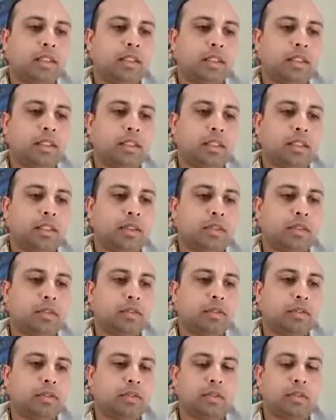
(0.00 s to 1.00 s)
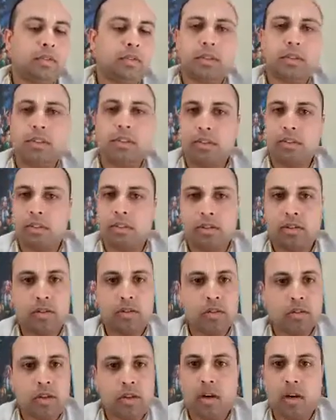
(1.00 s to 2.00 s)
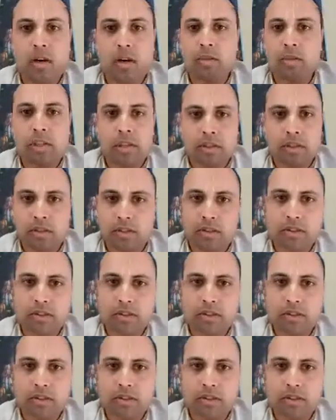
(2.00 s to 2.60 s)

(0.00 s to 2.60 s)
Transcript: Now, also objects.